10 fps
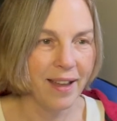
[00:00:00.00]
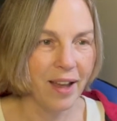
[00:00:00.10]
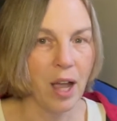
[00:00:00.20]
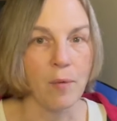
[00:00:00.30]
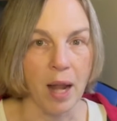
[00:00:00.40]

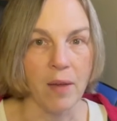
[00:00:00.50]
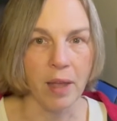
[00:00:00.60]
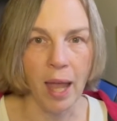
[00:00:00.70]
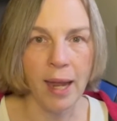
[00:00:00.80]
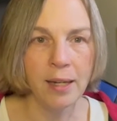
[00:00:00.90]
I'm going to have
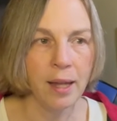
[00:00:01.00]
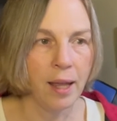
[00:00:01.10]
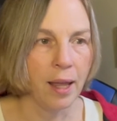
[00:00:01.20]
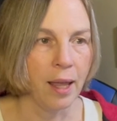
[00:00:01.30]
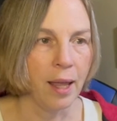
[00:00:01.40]

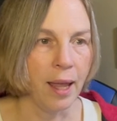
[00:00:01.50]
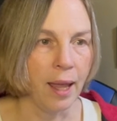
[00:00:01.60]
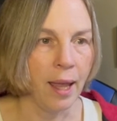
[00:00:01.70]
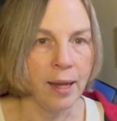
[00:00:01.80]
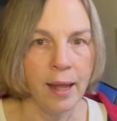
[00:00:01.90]

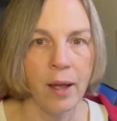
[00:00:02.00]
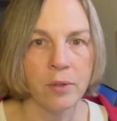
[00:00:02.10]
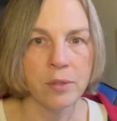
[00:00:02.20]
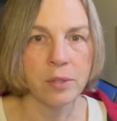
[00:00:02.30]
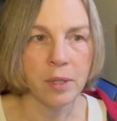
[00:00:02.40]

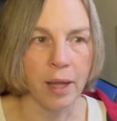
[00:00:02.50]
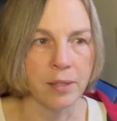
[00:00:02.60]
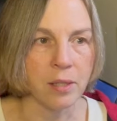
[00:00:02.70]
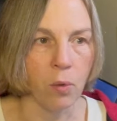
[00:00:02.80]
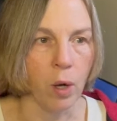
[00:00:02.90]
8-ounce
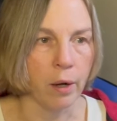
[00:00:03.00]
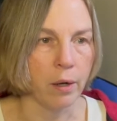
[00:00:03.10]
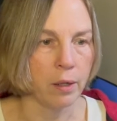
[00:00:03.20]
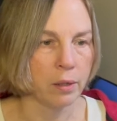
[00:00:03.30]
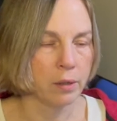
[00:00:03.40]
glasses of
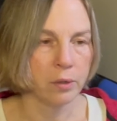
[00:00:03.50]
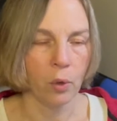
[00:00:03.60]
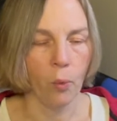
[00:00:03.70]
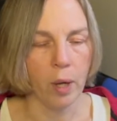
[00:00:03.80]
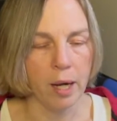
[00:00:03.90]
water
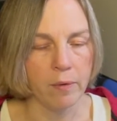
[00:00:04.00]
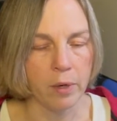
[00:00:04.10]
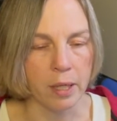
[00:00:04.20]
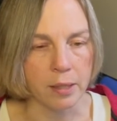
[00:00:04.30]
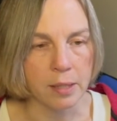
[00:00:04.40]
or whatever
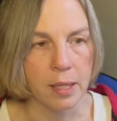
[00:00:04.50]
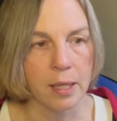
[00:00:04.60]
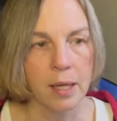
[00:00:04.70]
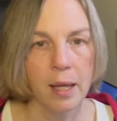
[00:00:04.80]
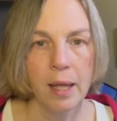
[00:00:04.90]
it is.
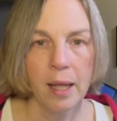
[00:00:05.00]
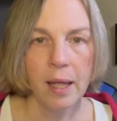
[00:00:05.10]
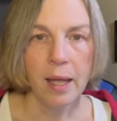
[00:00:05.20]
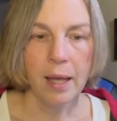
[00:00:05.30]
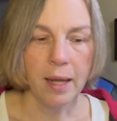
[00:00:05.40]

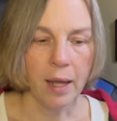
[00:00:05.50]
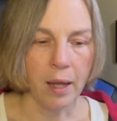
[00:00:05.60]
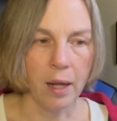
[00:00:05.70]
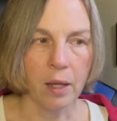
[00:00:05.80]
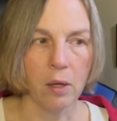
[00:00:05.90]
And
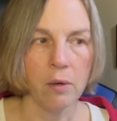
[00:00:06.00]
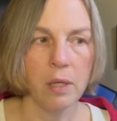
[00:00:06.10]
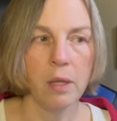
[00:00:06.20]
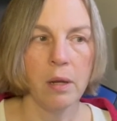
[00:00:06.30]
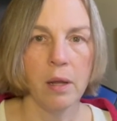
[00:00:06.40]
I go
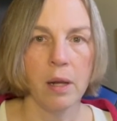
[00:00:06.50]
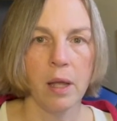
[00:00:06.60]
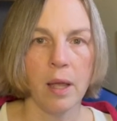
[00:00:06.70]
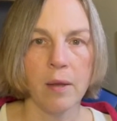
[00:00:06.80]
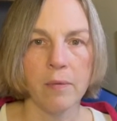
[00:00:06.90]
in there and I
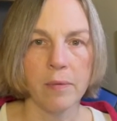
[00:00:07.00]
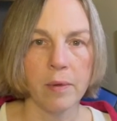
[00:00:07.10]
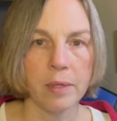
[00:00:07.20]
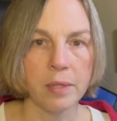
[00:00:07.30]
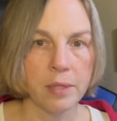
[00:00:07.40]
have
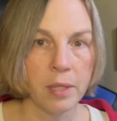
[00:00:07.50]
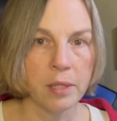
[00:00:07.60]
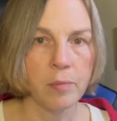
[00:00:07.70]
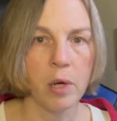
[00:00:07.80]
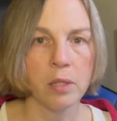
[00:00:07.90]

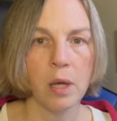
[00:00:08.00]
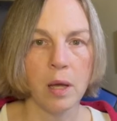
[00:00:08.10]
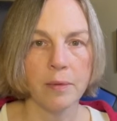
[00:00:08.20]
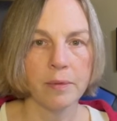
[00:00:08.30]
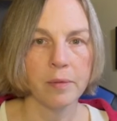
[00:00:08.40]
6 marked
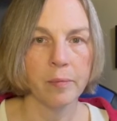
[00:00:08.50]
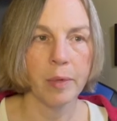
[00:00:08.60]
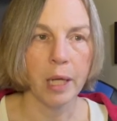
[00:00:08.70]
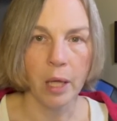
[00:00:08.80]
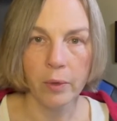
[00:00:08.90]
off,
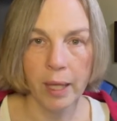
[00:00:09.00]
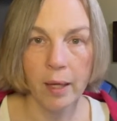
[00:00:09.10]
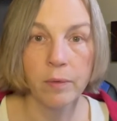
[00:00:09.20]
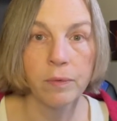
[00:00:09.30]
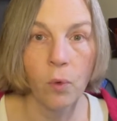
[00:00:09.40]
but I only
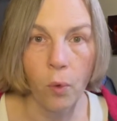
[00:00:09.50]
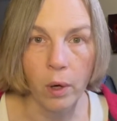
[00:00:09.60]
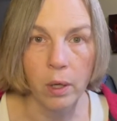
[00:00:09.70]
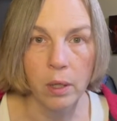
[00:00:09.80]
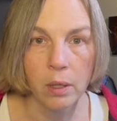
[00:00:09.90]
had
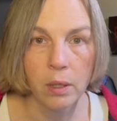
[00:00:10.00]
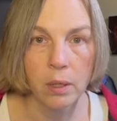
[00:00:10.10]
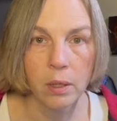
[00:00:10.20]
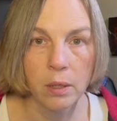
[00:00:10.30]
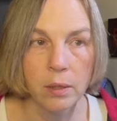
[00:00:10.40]
4.
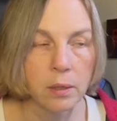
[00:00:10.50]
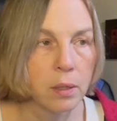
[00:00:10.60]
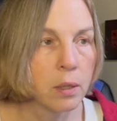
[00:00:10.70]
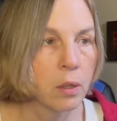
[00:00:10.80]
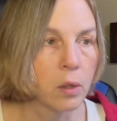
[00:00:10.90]

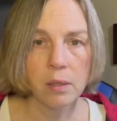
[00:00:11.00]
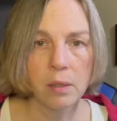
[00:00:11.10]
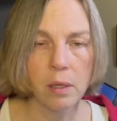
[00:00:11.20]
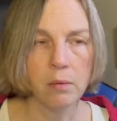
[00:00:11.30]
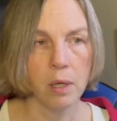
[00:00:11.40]

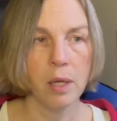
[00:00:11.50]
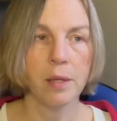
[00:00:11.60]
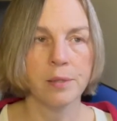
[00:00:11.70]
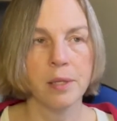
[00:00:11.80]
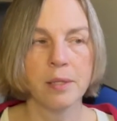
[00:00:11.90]
Oh, I
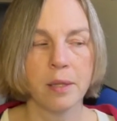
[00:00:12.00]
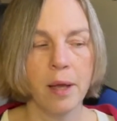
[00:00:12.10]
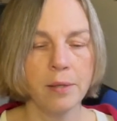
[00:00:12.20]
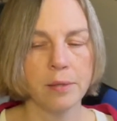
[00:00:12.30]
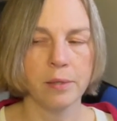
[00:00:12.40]
had 6
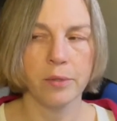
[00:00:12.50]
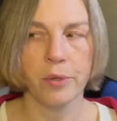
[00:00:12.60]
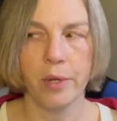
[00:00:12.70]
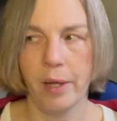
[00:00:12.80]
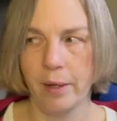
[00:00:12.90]
glasses
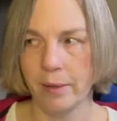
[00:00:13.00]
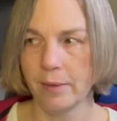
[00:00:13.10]
yesterday.